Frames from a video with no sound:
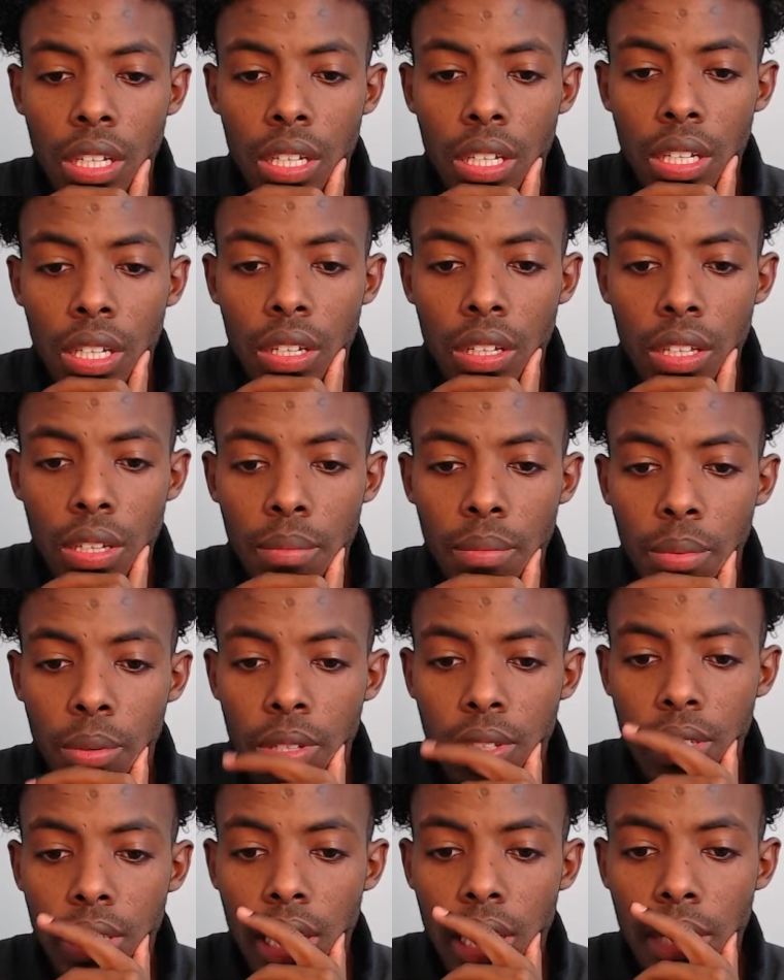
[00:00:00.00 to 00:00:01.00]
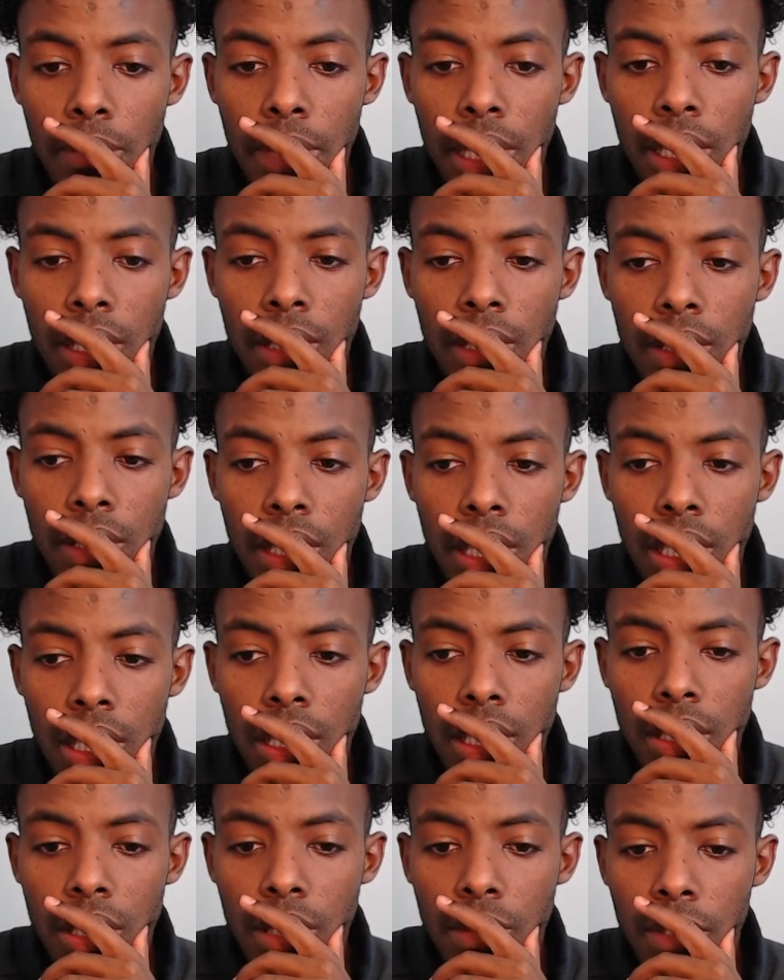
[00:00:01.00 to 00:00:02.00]
Oh, they're both 10 minutes. This
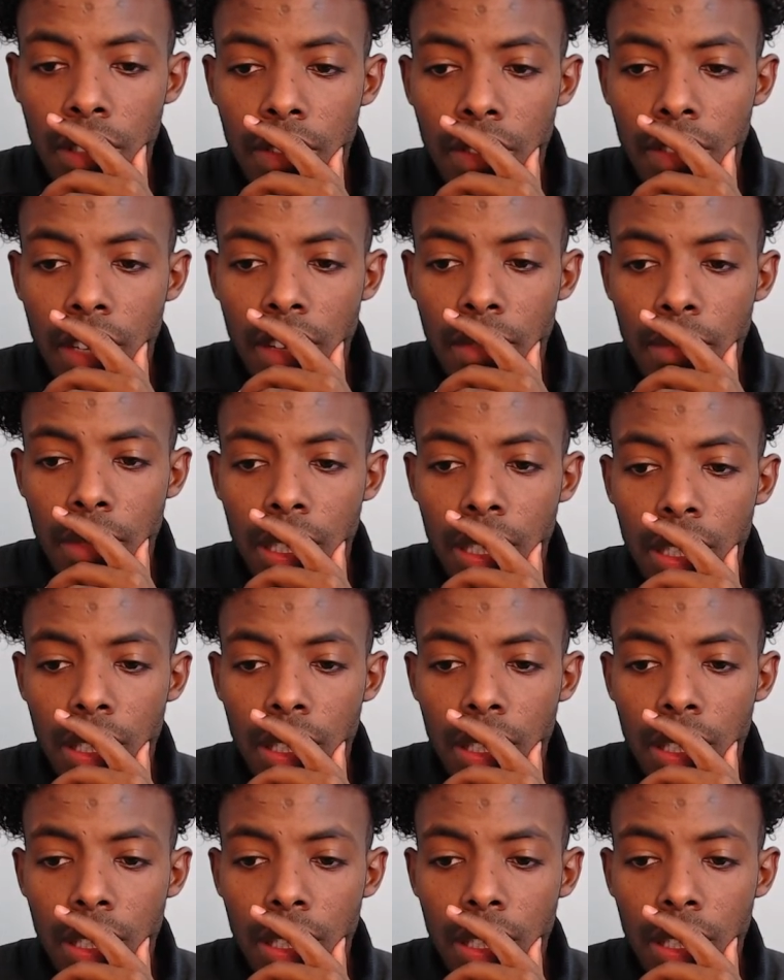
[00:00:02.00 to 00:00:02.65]
should be 5-minute.